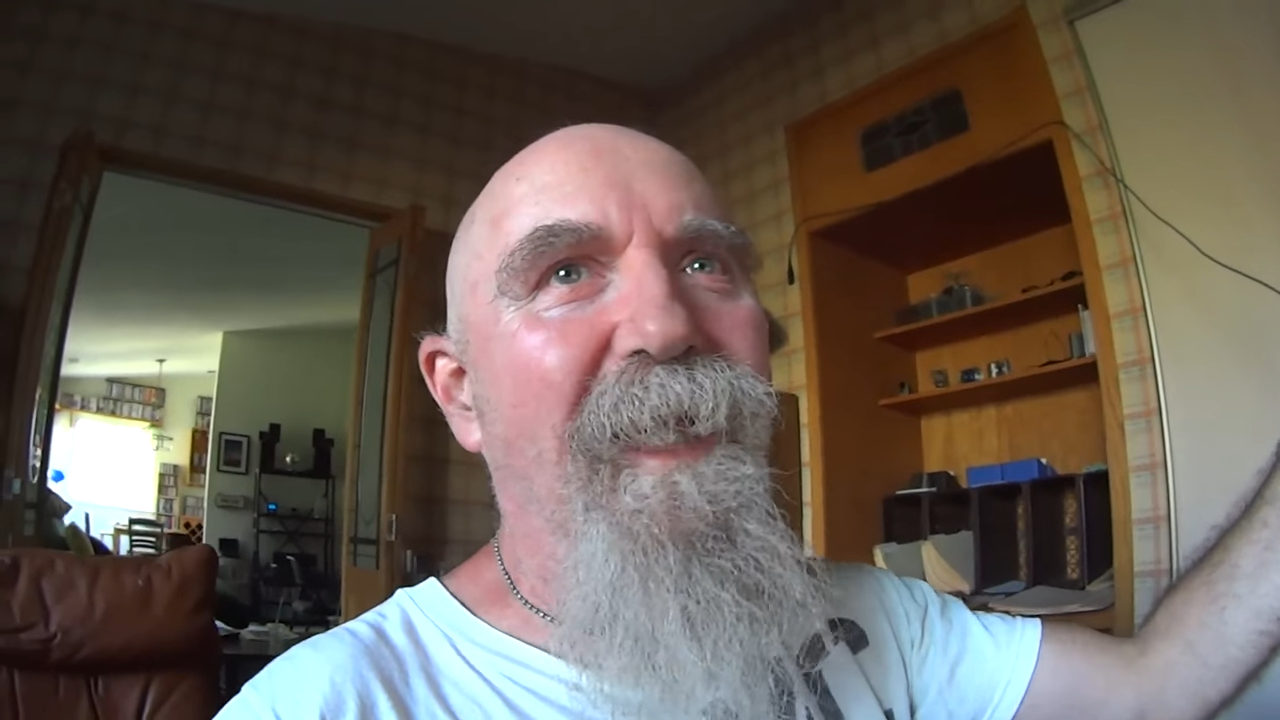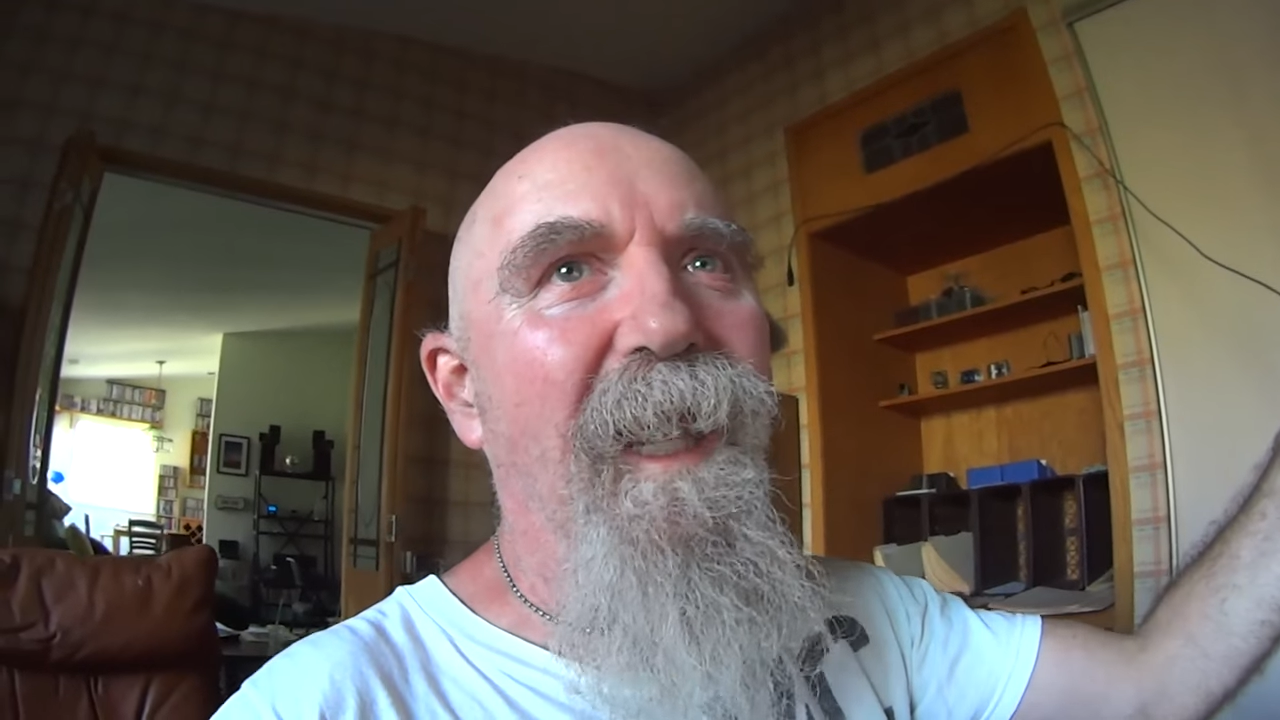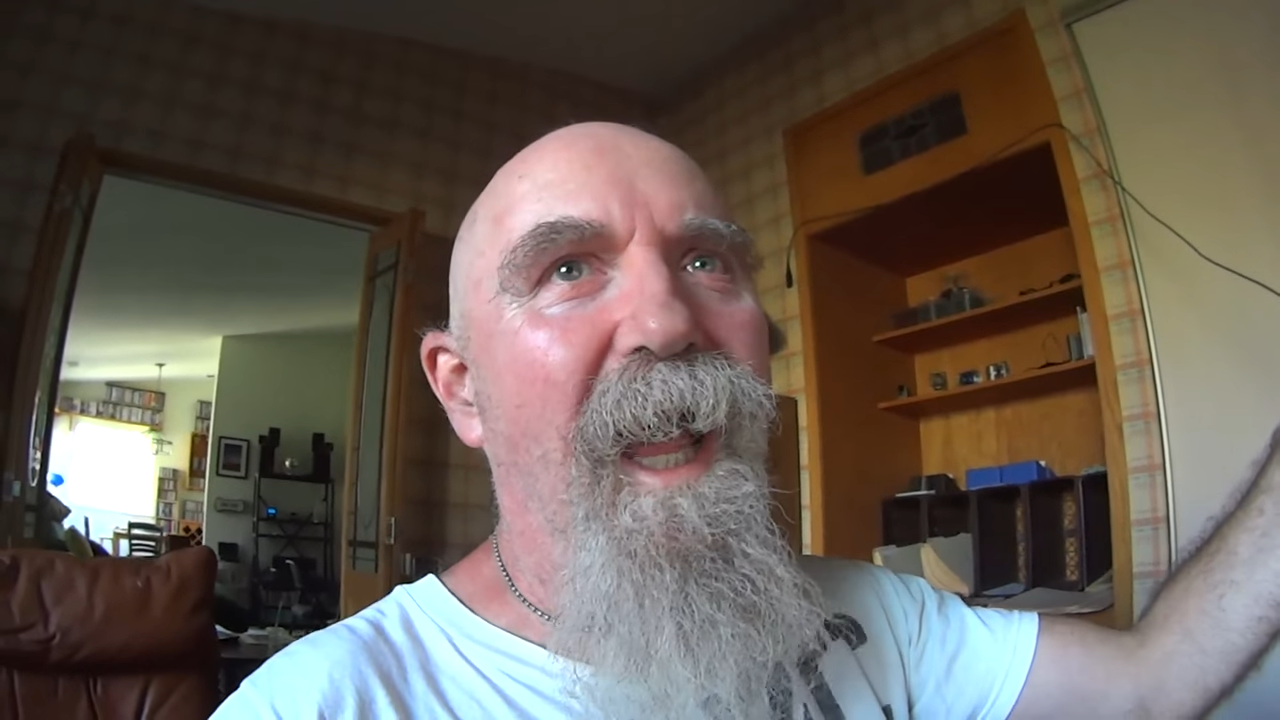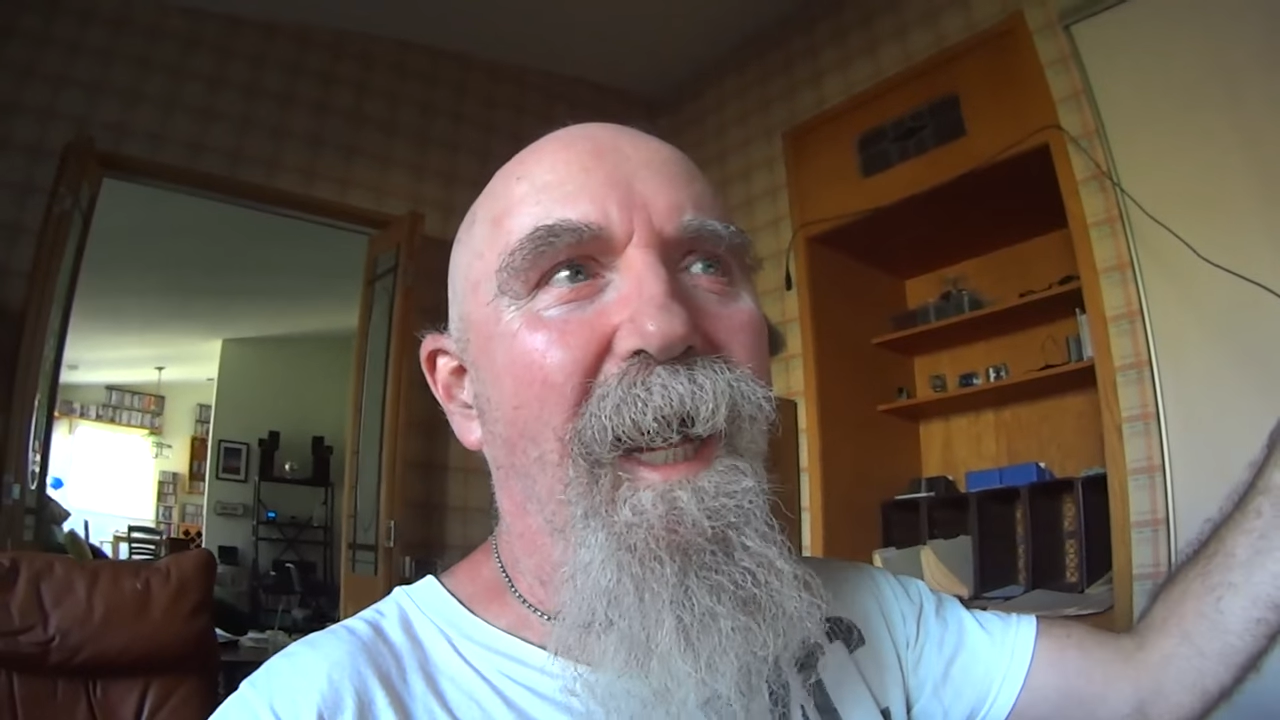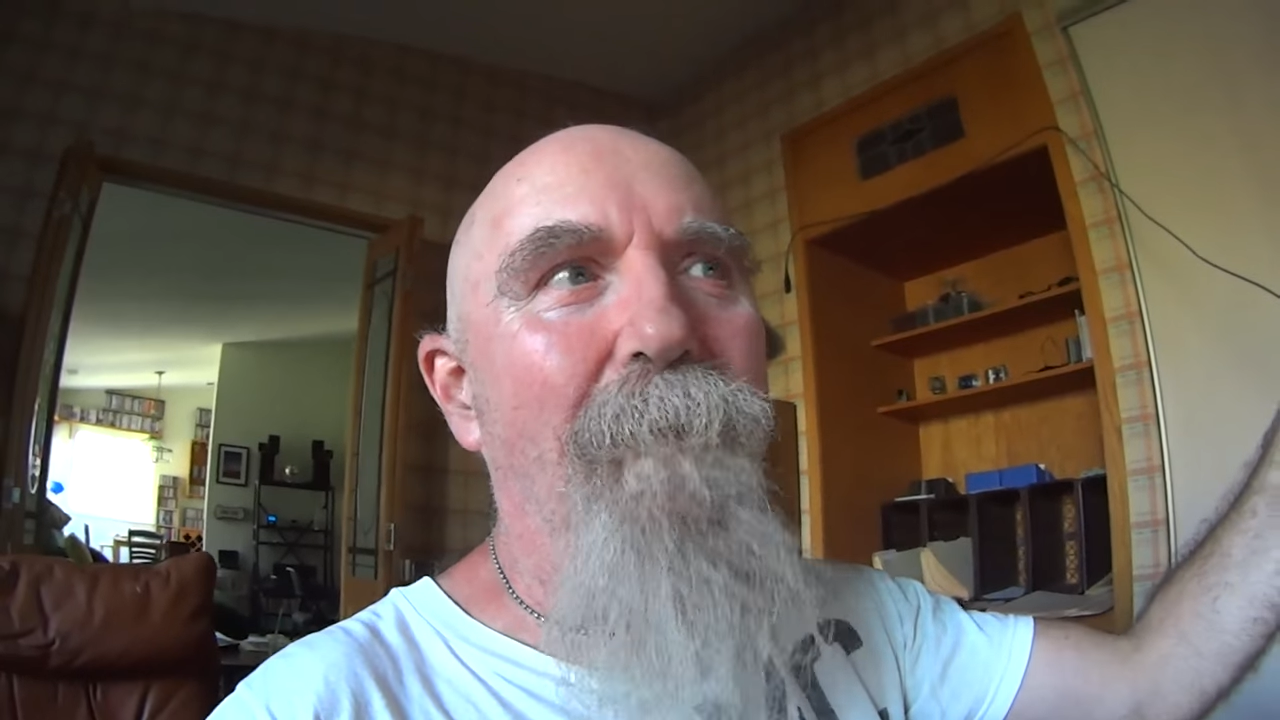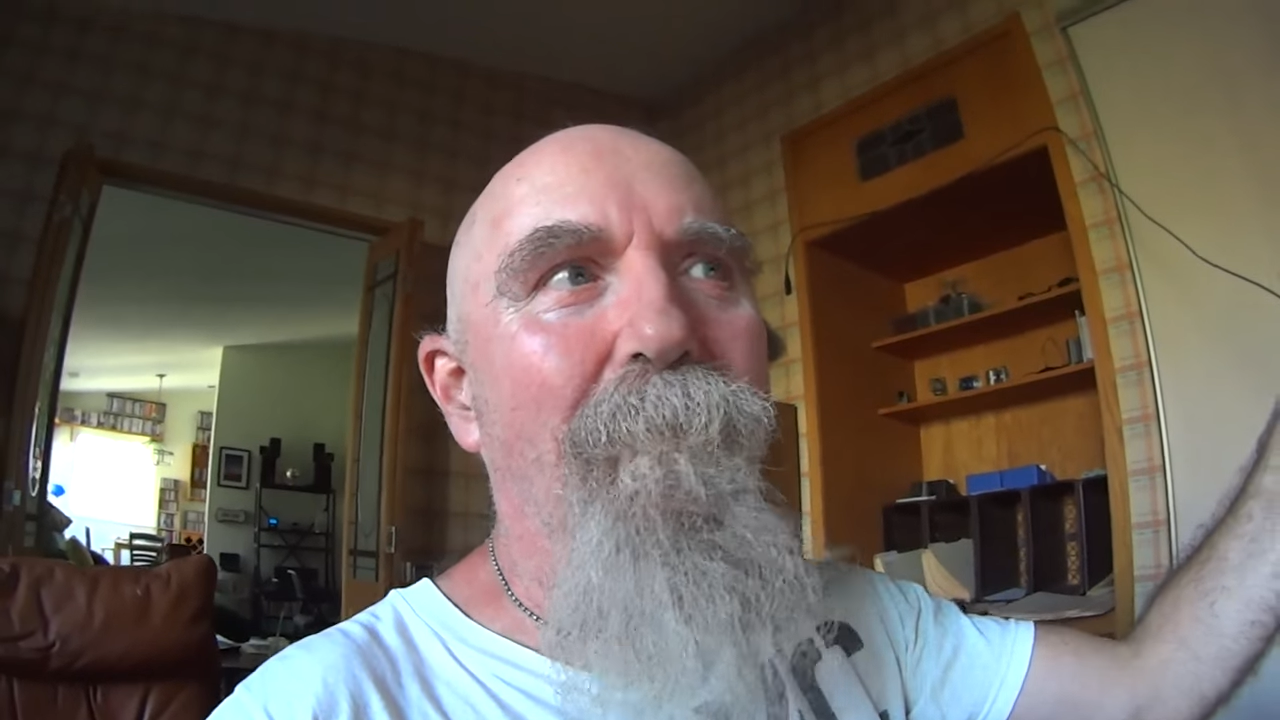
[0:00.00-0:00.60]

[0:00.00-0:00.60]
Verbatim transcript: a lot of